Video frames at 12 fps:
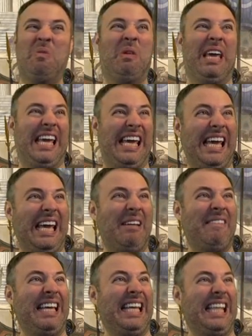
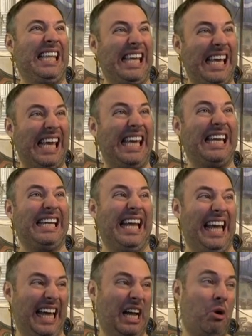maybe see a
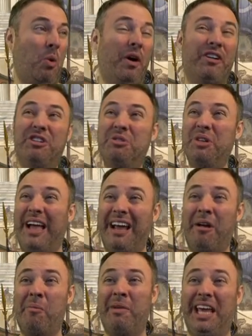deck where you
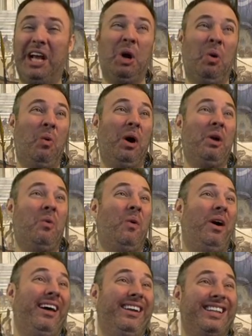like make a one
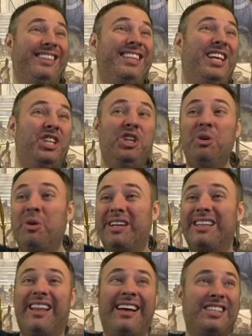one and then you
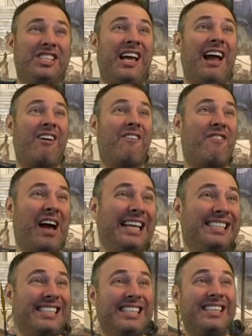can like
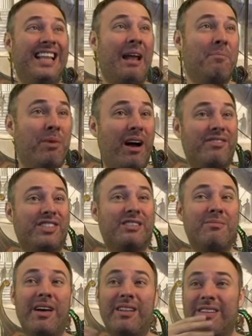sacrifice it and that buffs
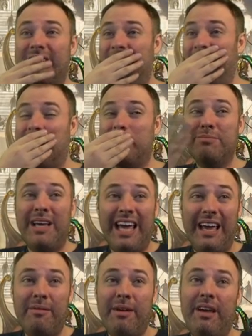some other things
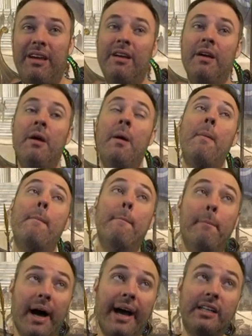maybe.
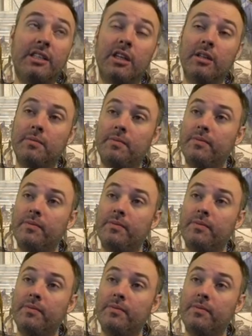But